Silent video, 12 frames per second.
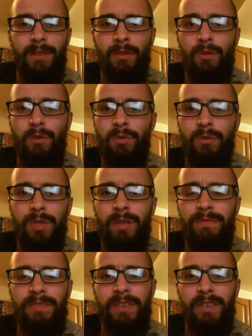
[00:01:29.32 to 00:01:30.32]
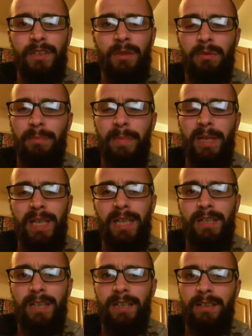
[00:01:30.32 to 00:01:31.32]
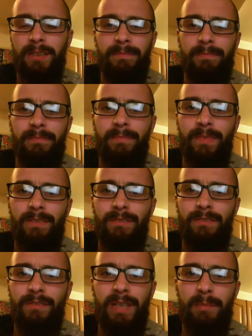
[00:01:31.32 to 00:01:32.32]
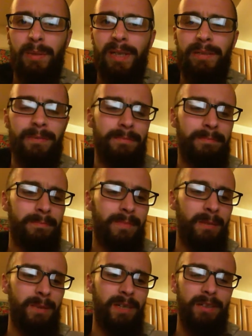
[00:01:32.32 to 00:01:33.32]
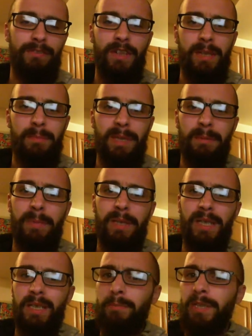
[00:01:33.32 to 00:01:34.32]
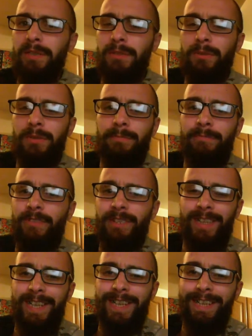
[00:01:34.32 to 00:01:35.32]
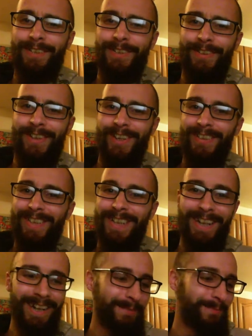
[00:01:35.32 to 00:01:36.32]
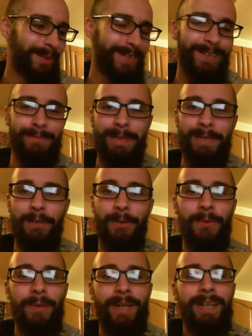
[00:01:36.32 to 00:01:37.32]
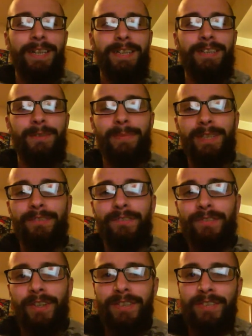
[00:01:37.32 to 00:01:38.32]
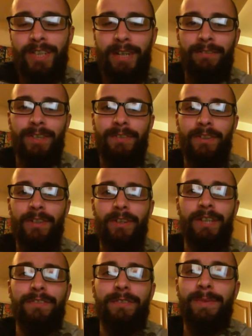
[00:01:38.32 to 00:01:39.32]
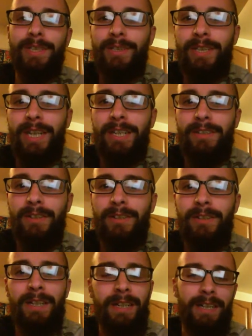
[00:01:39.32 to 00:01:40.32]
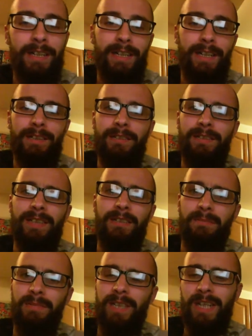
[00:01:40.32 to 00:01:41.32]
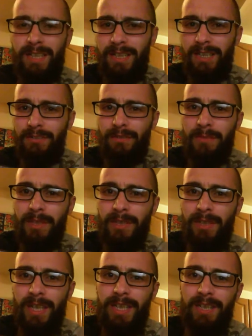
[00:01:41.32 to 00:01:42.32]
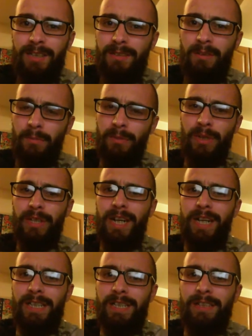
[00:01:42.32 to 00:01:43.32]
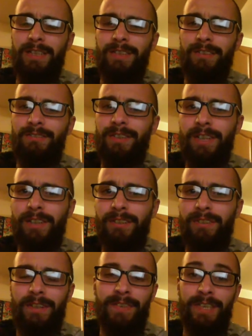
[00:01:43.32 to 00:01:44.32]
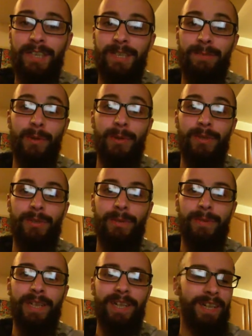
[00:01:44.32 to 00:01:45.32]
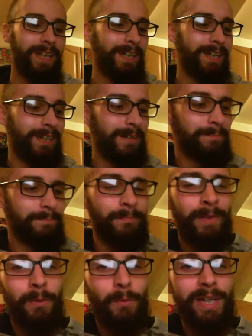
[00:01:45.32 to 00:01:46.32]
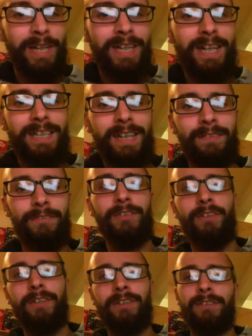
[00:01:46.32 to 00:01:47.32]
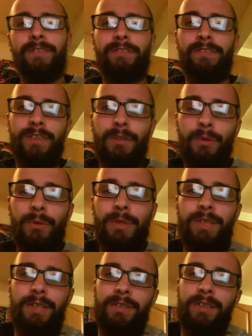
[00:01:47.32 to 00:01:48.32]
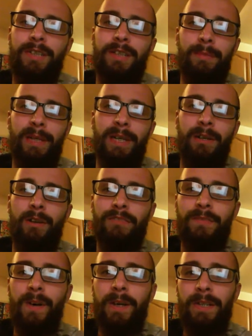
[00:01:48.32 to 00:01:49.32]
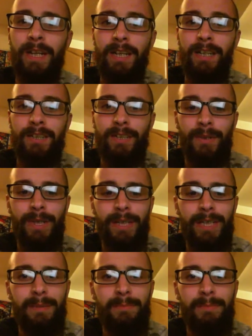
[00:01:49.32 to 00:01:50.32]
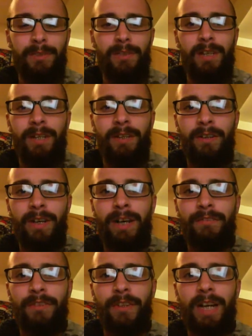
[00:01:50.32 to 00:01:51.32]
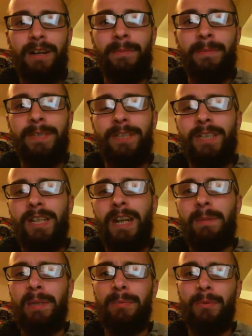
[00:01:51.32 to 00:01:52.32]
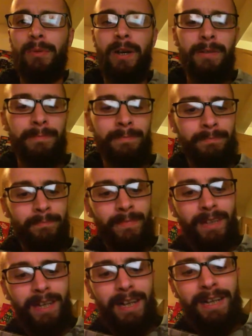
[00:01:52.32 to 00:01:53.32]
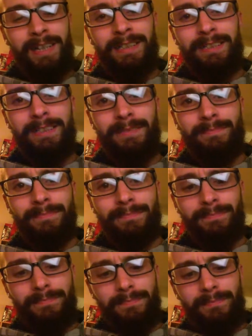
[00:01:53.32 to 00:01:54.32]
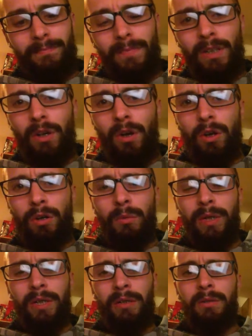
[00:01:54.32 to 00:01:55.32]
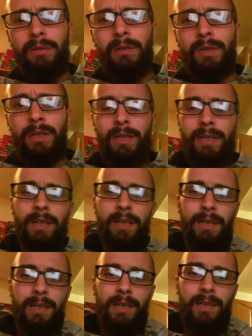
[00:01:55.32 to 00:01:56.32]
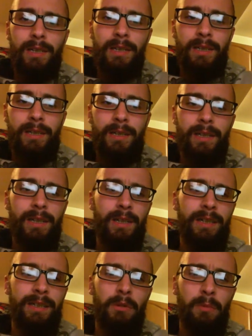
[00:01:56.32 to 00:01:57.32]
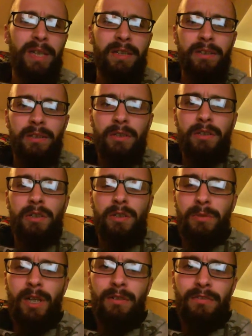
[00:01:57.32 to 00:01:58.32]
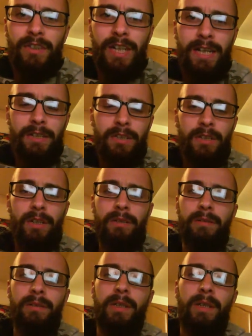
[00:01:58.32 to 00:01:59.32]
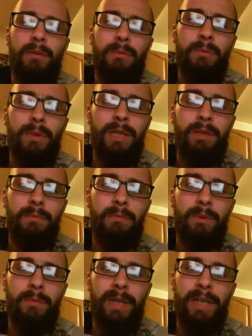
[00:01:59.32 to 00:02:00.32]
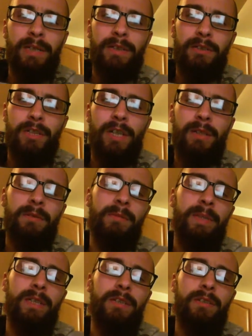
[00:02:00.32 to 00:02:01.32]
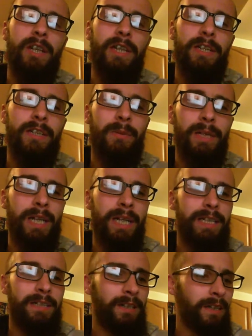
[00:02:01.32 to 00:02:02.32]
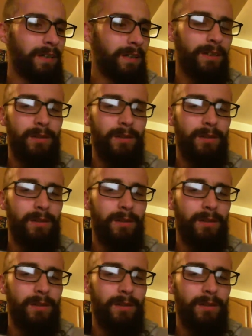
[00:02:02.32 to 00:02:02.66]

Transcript: called something to do with beards and vaping. Maybe the Vaping Beardsman or something like that. Who knows? But it's going to be cool. It should be good fun to chat with another guy who's from the UK too. And at least I'm guessing he's from the UK. He's got a British accent in his videos. I haven't actually spoken to him yet. Um, we're going to get together and try and do something cool, which sounds like it's going to be a lot of fun. So uh, keep an eye out for that. I'll make sure to let people know. And I will. Uh, there will be a new YouTube channel for that. So we will make a new channel and I'll make sure to let you know where that is. I'll